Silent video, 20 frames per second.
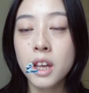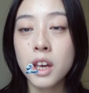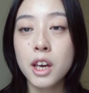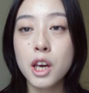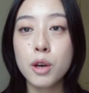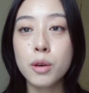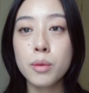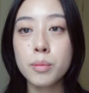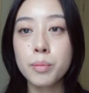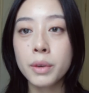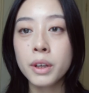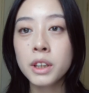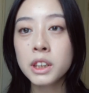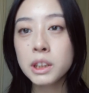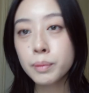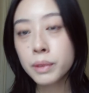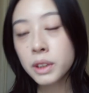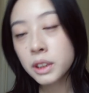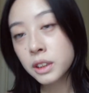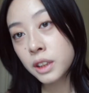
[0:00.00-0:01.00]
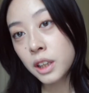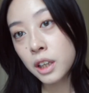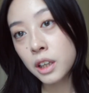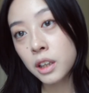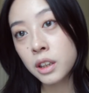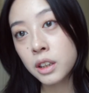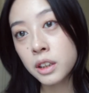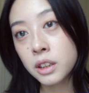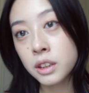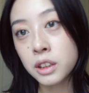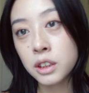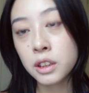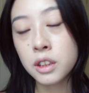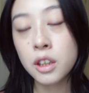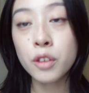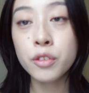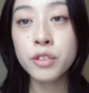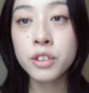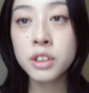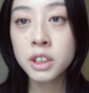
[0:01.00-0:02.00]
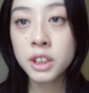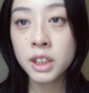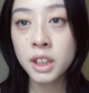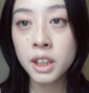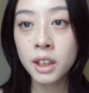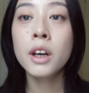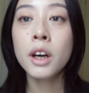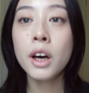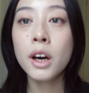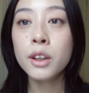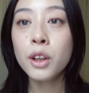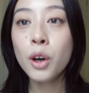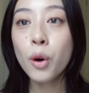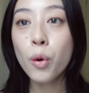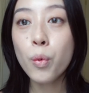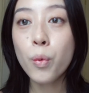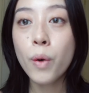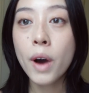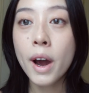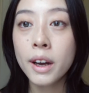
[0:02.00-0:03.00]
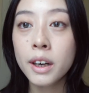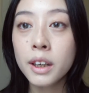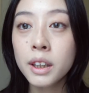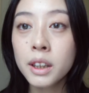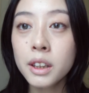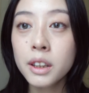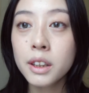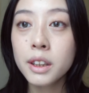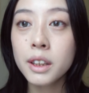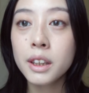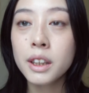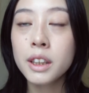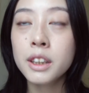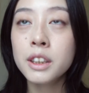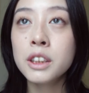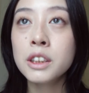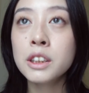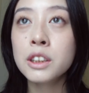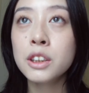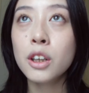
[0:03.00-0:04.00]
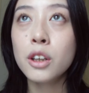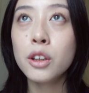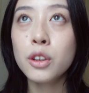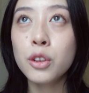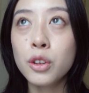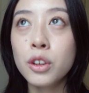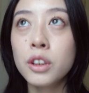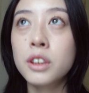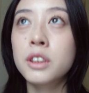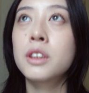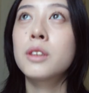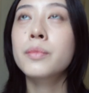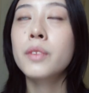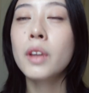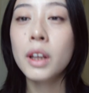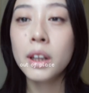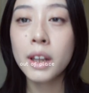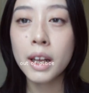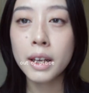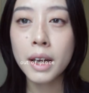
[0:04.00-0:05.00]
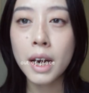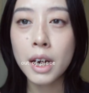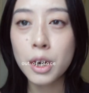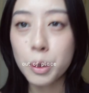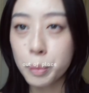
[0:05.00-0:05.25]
And because my skin is obviously a lot whiter, it just looked like out